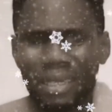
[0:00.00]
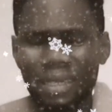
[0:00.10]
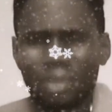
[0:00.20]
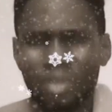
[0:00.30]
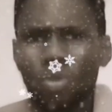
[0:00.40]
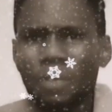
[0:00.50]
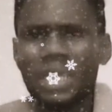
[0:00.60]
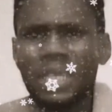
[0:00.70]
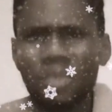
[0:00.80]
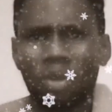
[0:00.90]
So
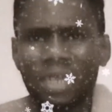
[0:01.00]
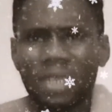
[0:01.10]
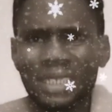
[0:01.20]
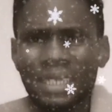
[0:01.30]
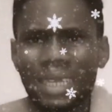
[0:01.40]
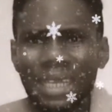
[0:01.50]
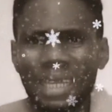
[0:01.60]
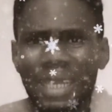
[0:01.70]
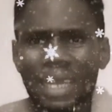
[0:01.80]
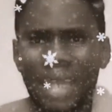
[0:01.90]
please, parents,
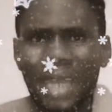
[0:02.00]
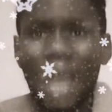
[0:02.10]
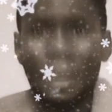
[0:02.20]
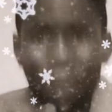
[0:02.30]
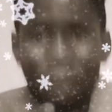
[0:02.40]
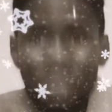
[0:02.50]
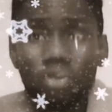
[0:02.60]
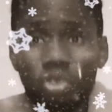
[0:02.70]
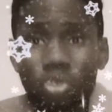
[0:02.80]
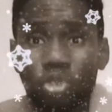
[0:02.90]
I appeal
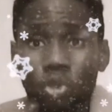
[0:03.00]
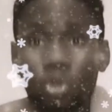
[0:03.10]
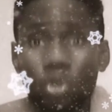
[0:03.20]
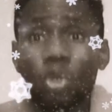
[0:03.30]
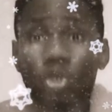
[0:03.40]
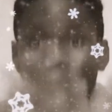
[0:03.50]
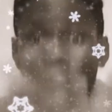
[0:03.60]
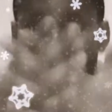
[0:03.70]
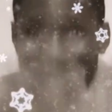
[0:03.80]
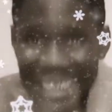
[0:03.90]
to you to
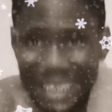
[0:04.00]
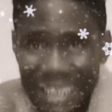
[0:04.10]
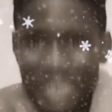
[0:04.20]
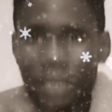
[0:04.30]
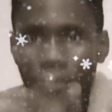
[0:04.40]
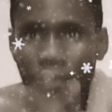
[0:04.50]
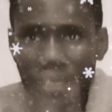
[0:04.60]
please